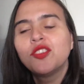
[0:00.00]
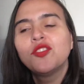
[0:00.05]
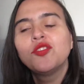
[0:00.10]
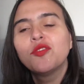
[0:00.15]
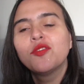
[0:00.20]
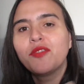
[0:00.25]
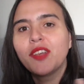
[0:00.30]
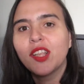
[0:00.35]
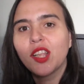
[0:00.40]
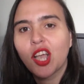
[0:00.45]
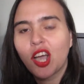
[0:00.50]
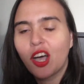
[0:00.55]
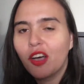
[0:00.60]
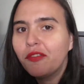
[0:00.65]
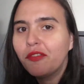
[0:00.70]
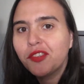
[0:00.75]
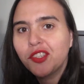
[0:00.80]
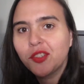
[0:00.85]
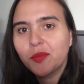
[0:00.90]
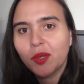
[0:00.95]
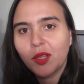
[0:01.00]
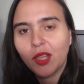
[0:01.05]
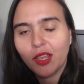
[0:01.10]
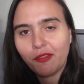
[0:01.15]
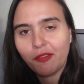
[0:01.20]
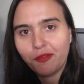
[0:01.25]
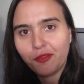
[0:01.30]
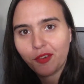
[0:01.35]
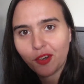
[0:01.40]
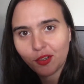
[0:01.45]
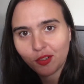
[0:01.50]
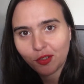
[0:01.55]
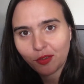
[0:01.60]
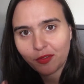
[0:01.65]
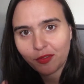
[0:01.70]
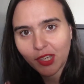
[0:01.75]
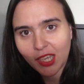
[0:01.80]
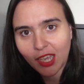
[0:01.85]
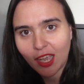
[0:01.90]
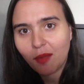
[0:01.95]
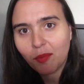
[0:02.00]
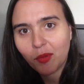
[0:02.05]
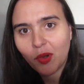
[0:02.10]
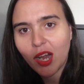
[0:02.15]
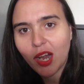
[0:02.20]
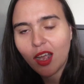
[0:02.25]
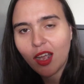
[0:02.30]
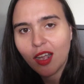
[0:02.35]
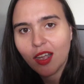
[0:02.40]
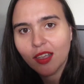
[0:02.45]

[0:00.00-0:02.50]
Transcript: to feel comfortable in front of the camera